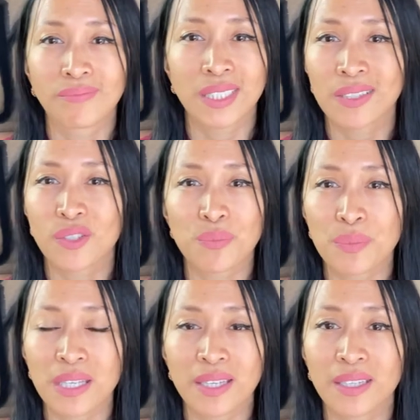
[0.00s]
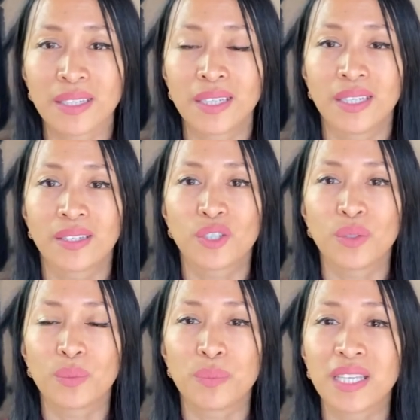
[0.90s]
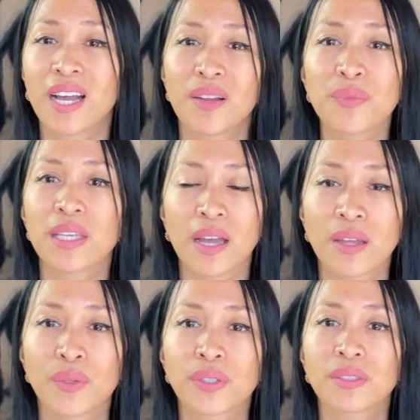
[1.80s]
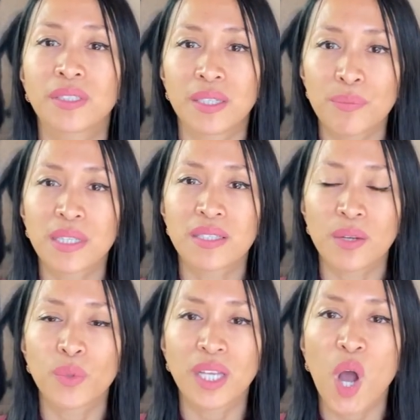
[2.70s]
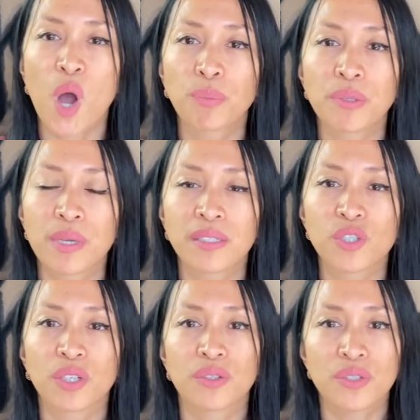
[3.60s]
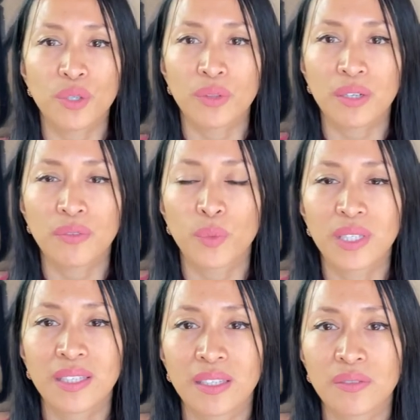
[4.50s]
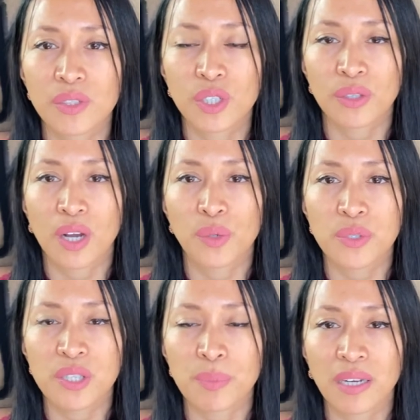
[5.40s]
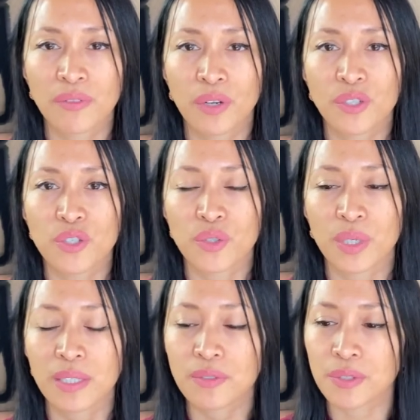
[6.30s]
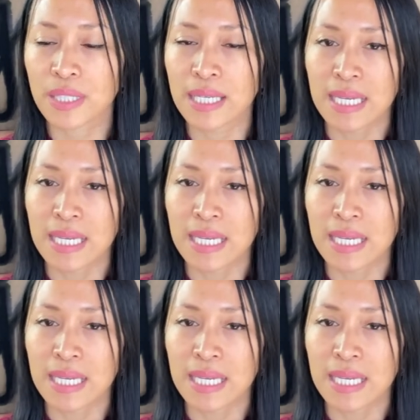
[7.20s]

Doesn't mean to become the other. It means that we complement each other, and so therefore we give each other our respect for our strengths.